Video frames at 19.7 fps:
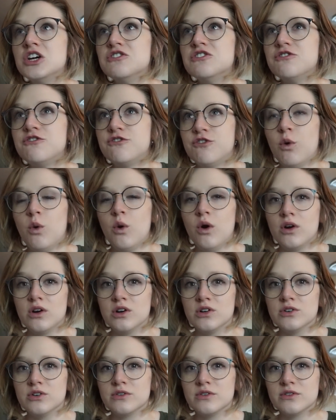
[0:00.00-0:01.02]

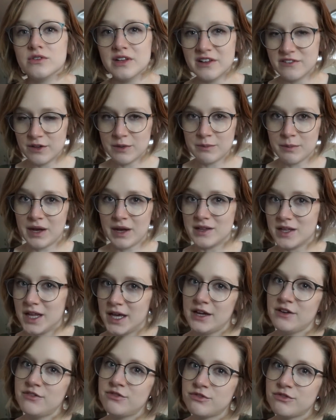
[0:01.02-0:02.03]
for living my
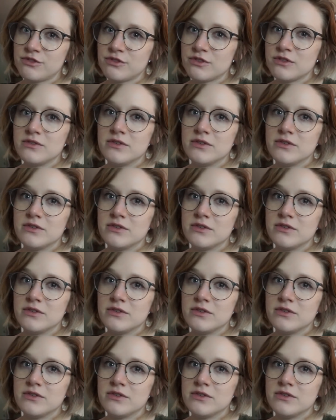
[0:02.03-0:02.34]
life.